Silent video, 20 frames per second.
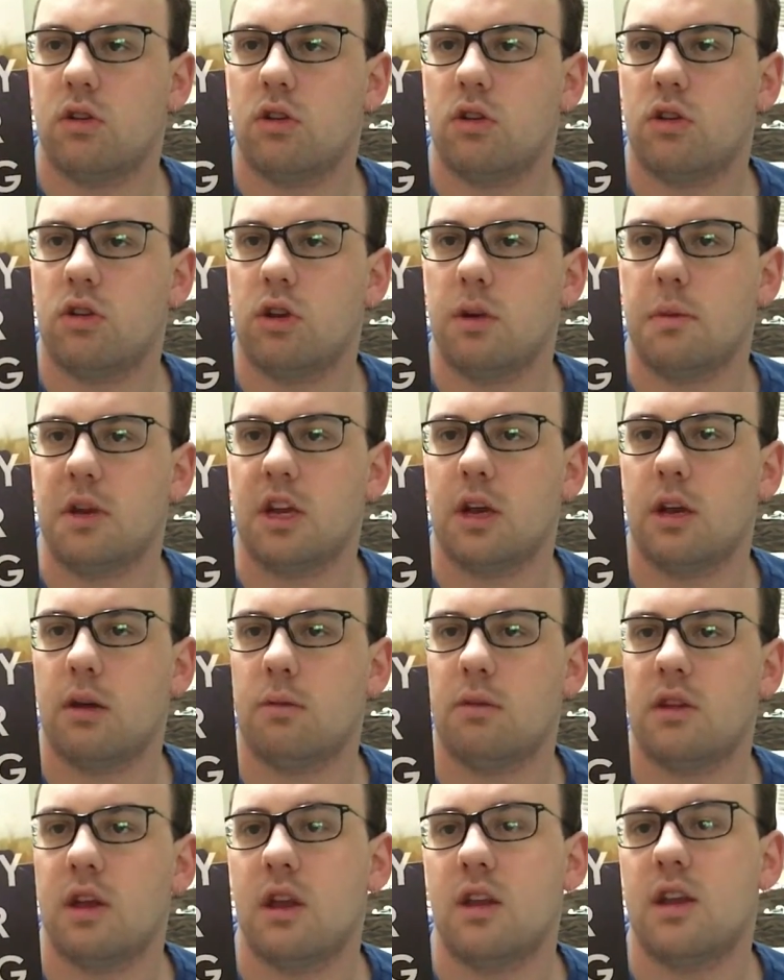she
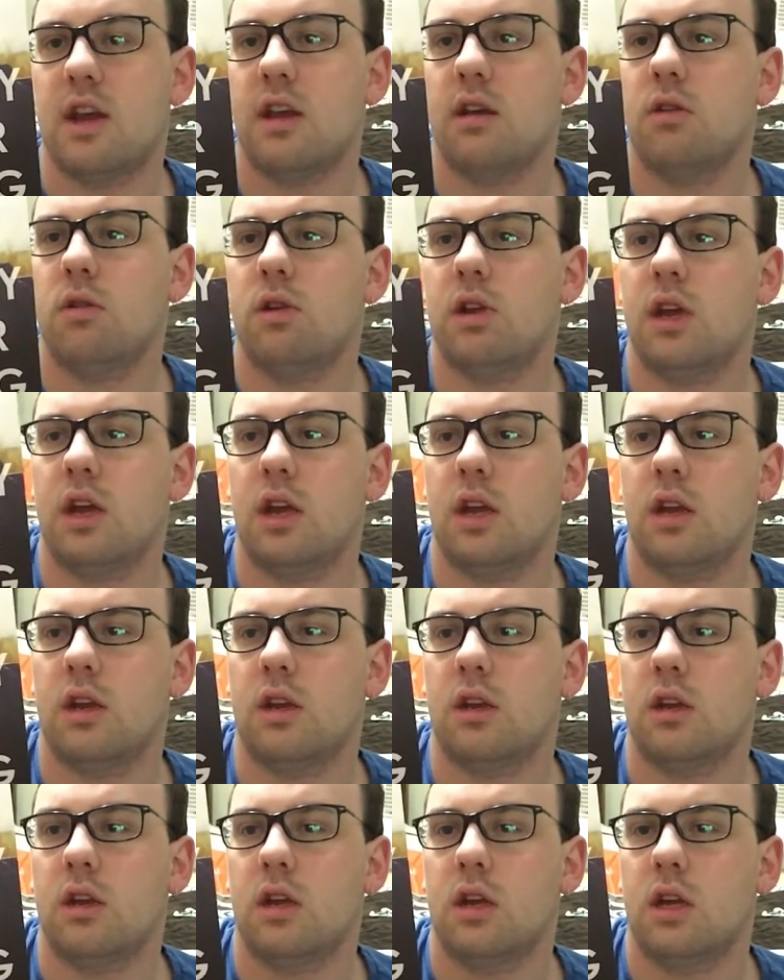becomes entangled
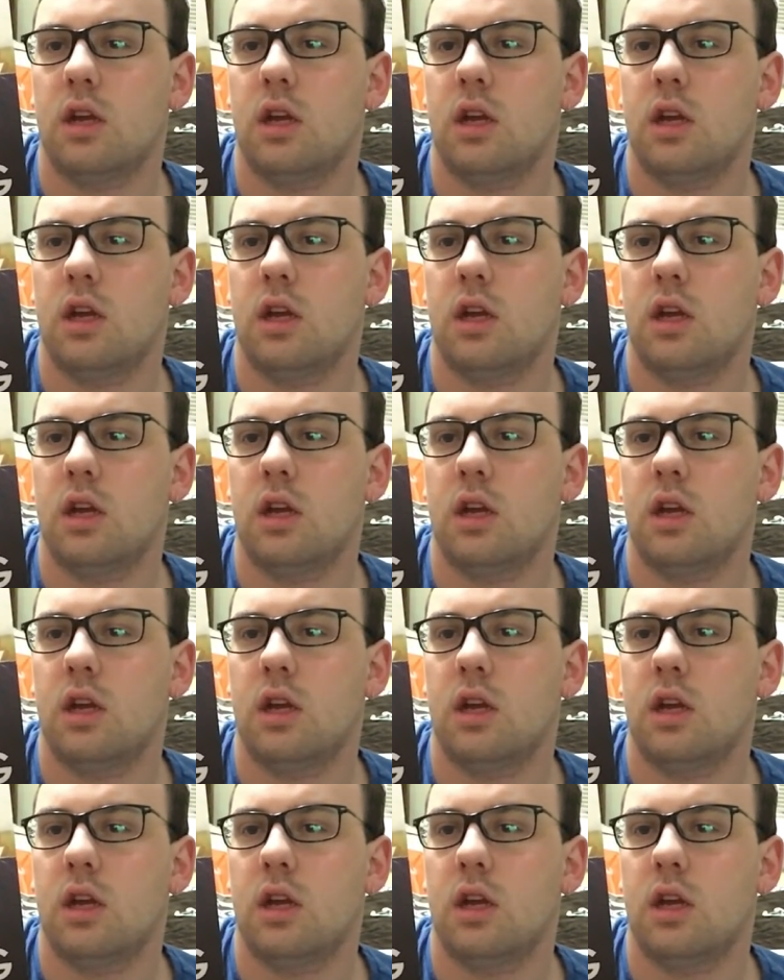in